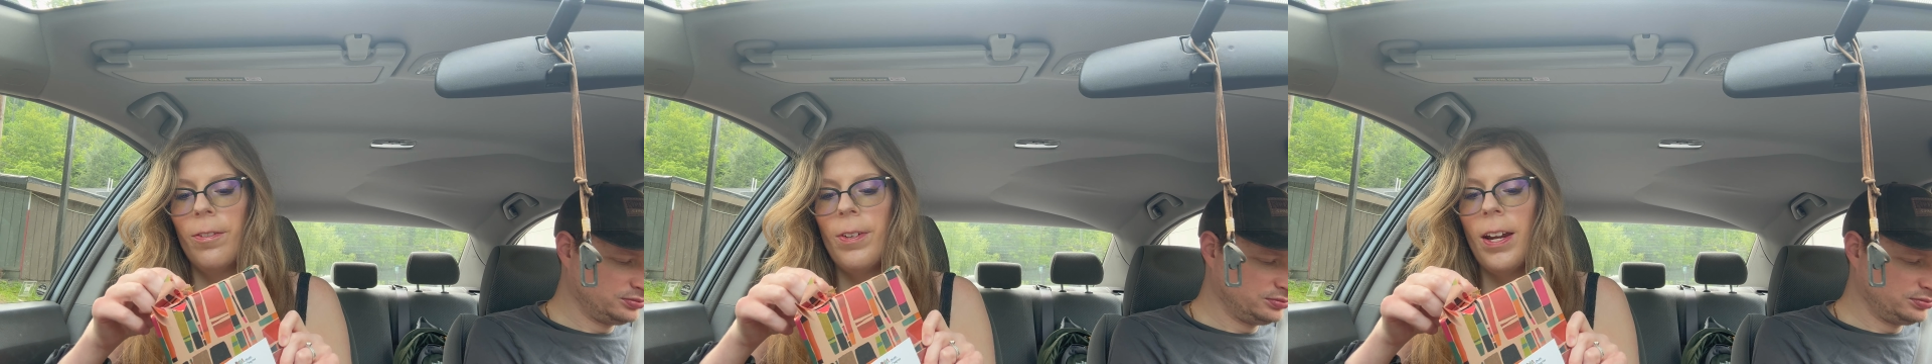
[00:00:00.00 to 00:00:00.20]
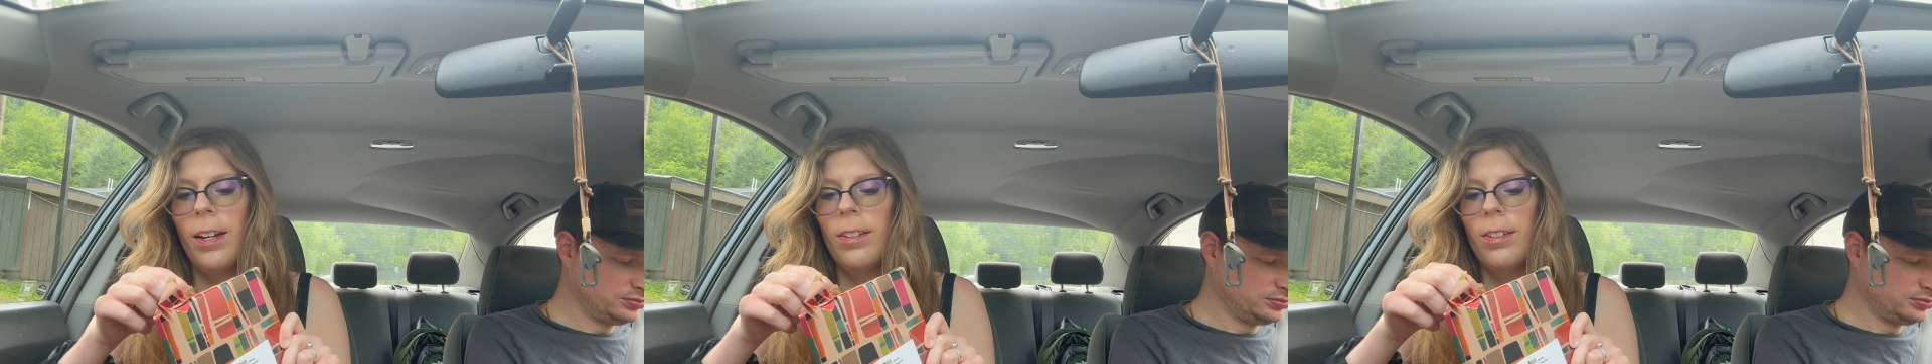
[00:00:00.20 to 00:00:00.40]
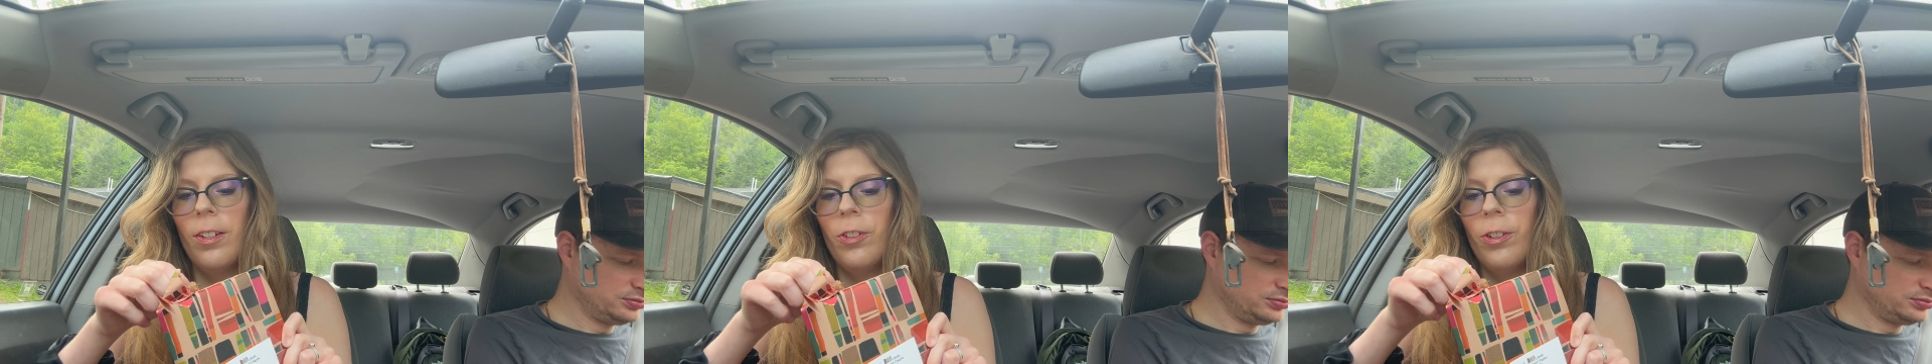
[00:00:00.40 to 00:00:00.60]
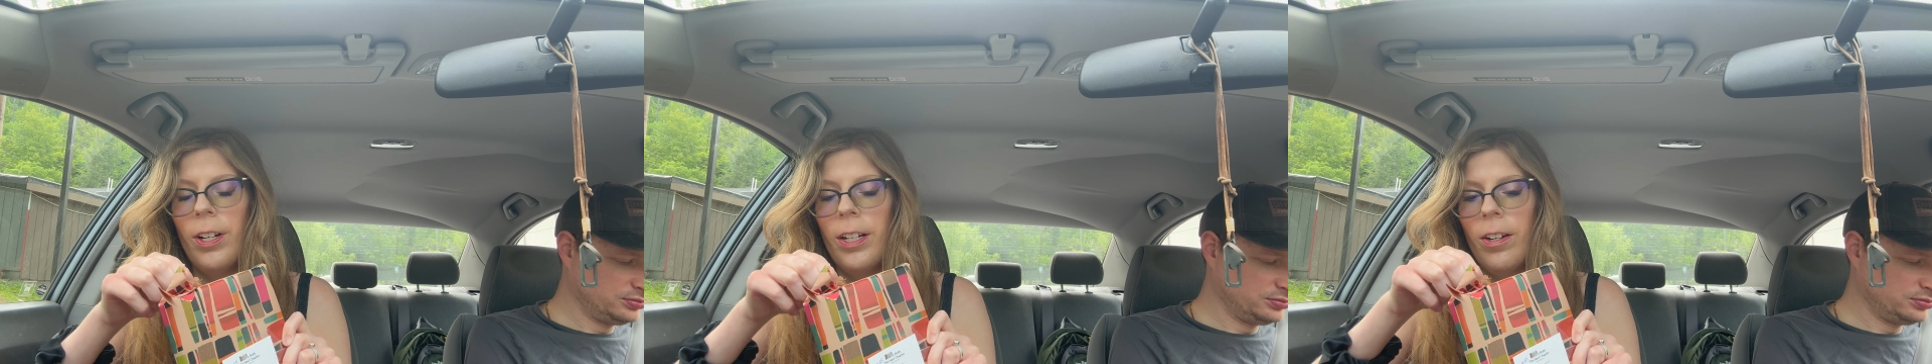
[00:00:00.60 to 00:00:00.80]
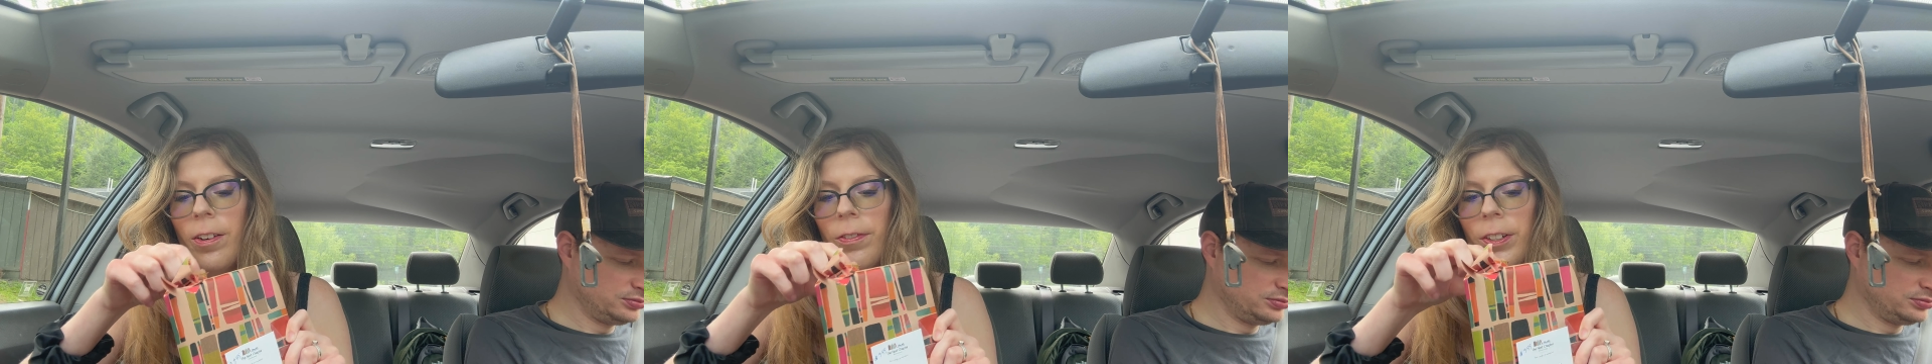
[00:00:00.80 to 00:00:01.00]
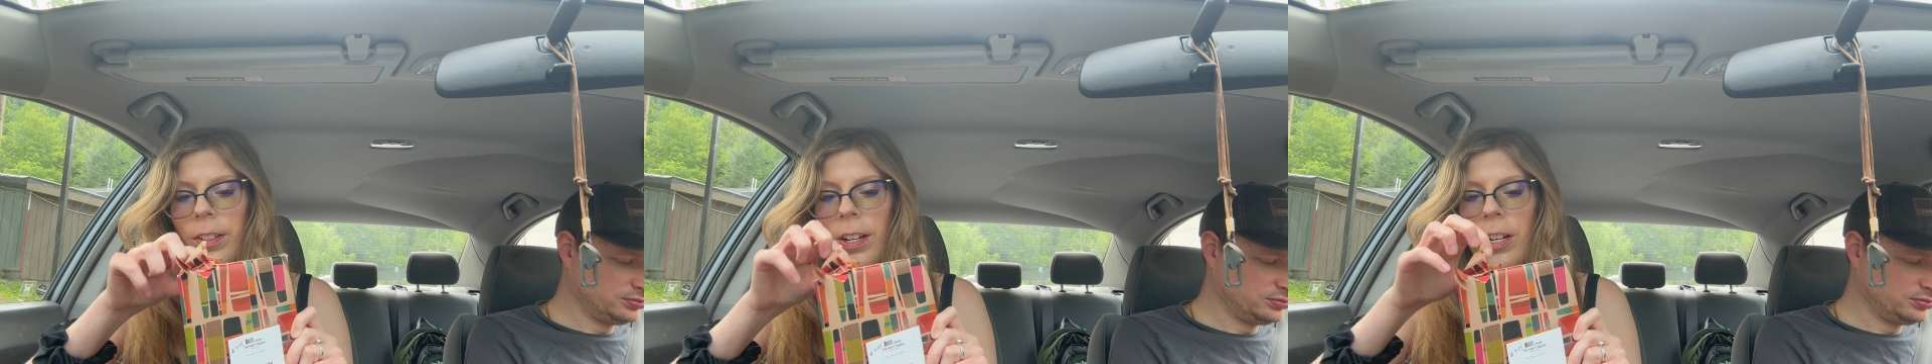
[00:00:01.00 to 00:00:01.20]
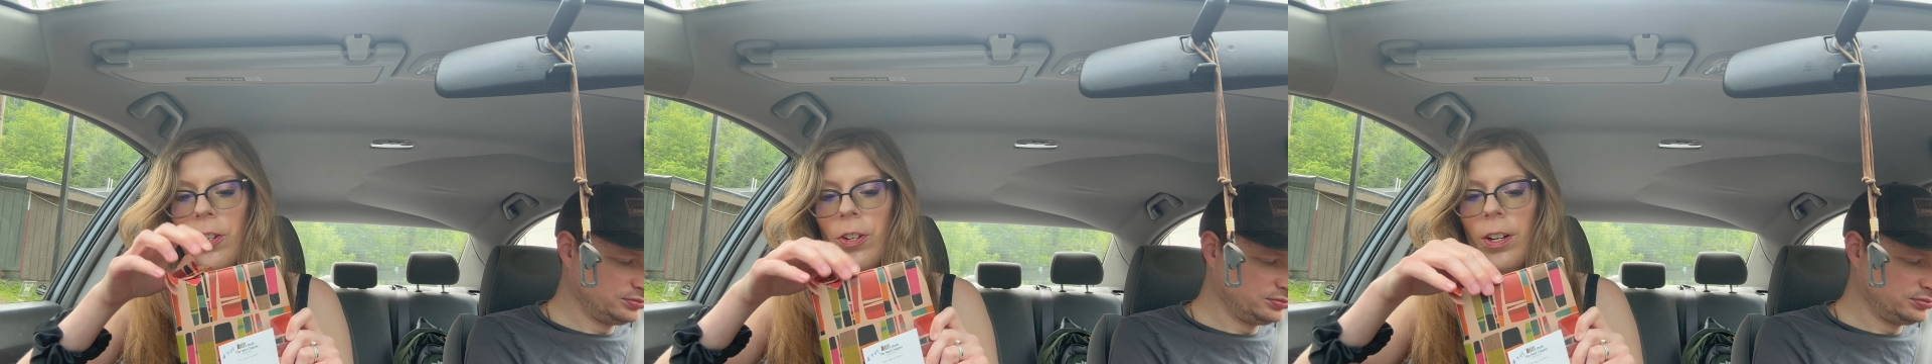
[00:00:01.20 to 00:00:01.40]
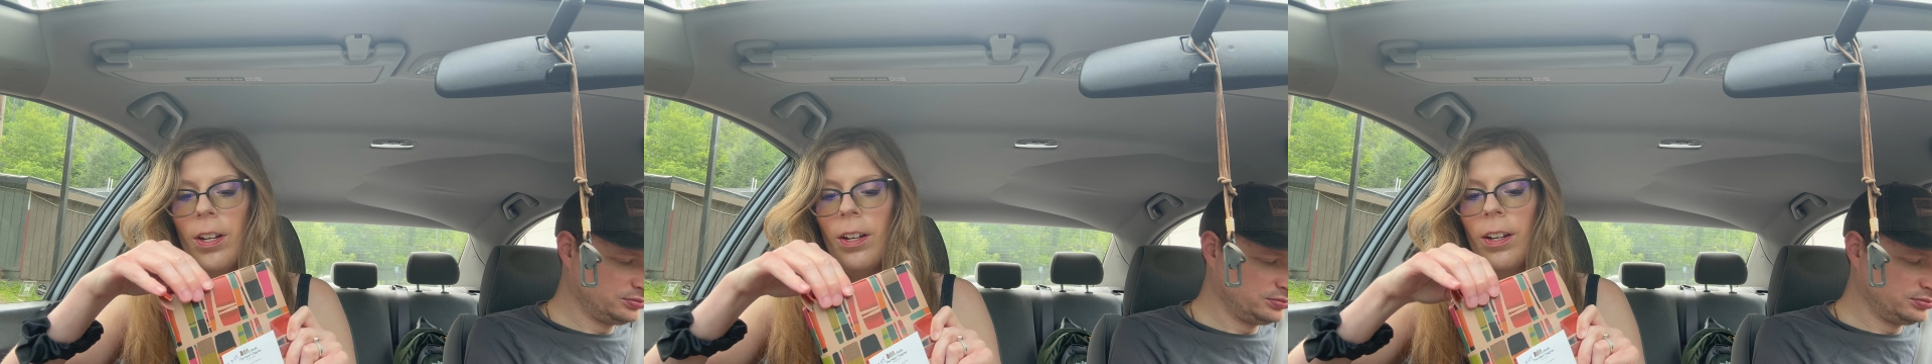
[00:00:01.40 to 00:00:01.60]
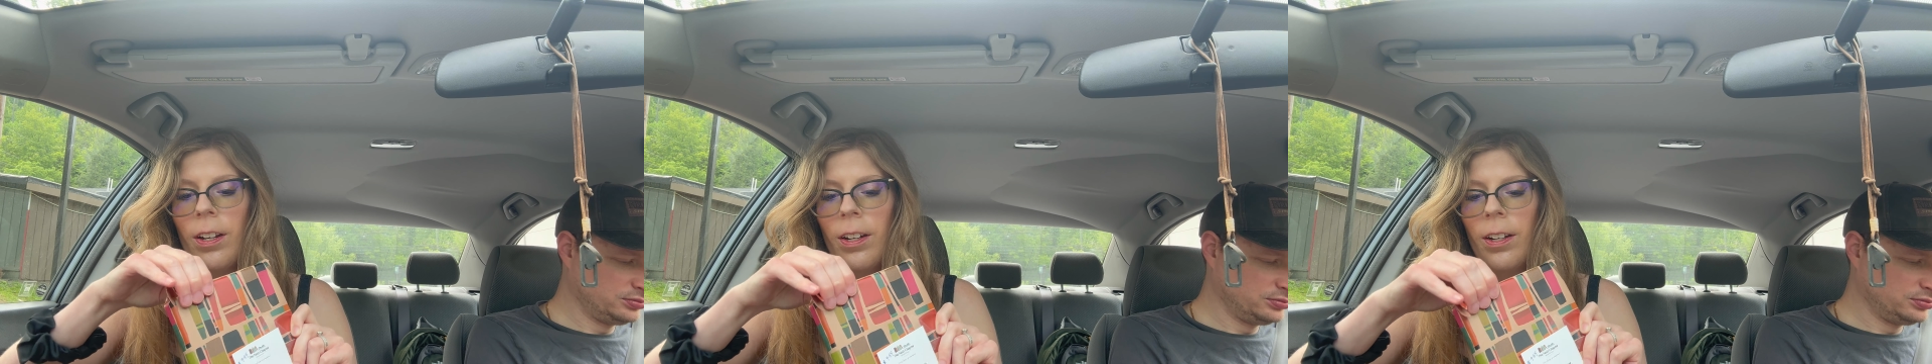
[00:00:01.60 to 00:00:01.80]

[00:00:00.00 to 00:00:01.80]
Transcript: We had such great conversation.